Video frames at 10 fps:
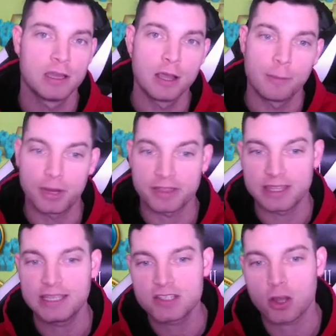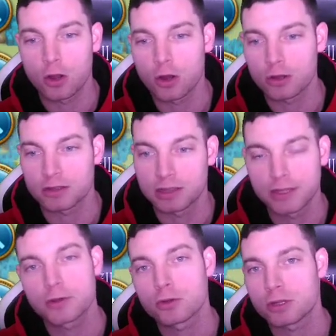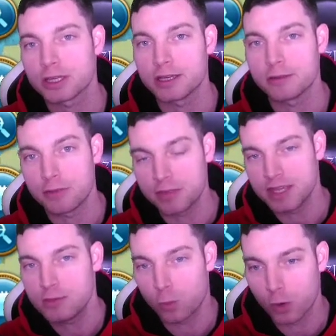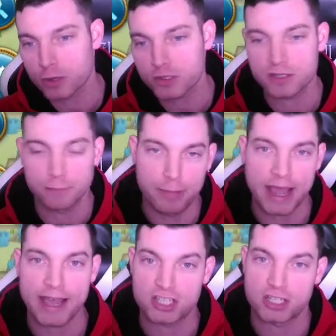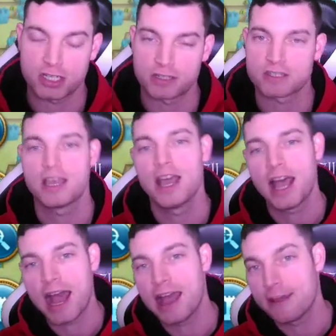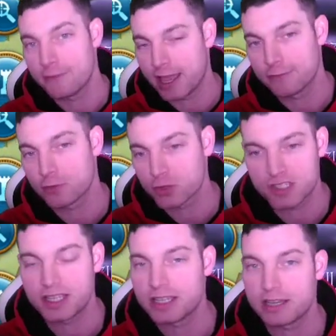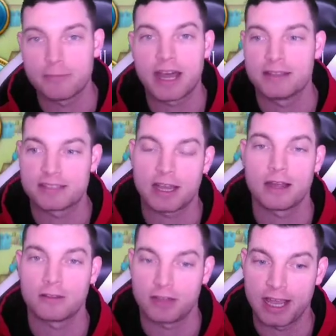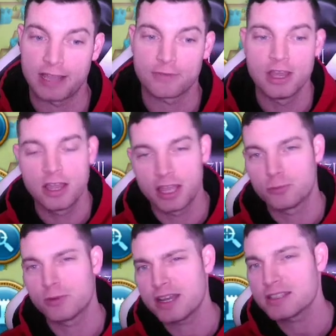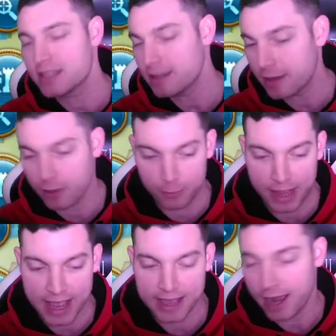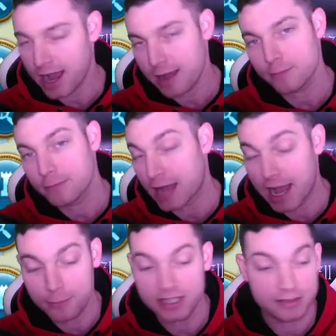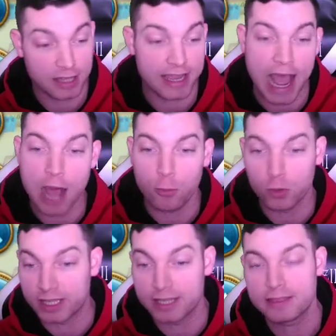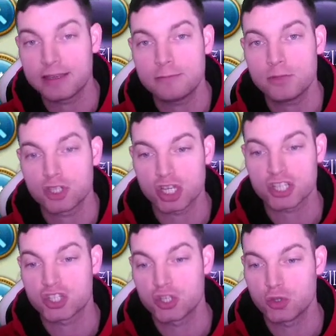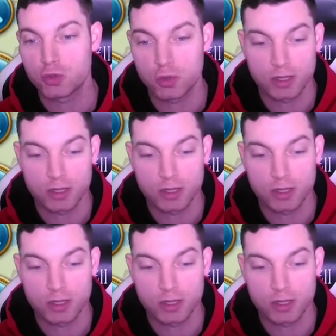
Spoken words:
But these are literally the worst bastions I have ever seen in my entire life. And when I say they are bad, I mean like I will get them just to